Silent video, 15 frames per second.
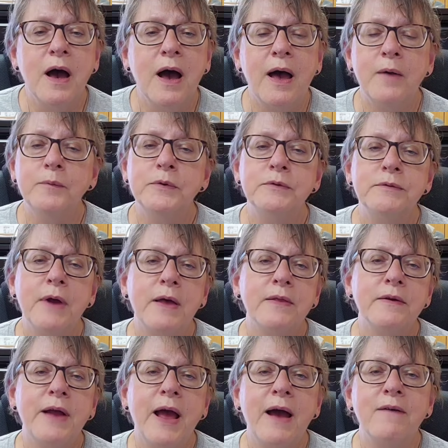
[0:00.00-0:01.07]
I would
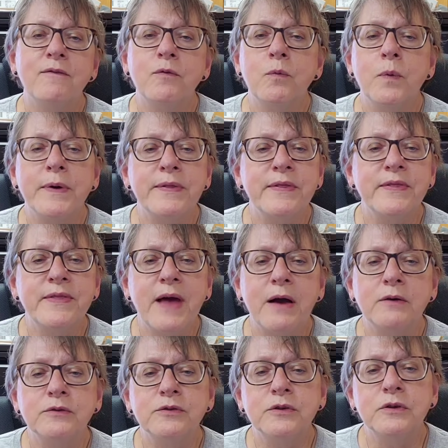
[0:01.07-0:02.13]
rather have
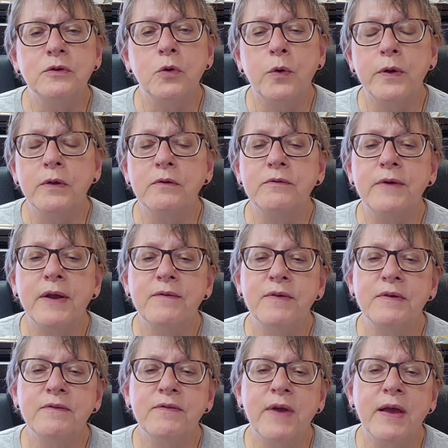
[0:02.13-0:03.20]
1,000 loyal
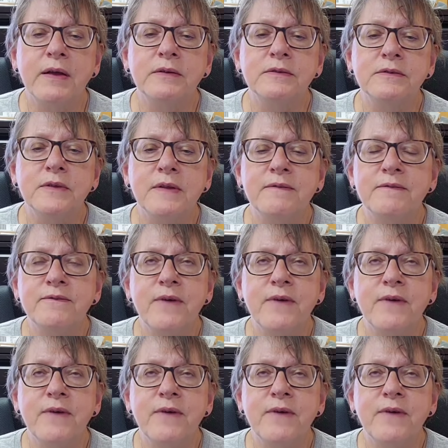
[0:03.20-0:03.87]
raving fans than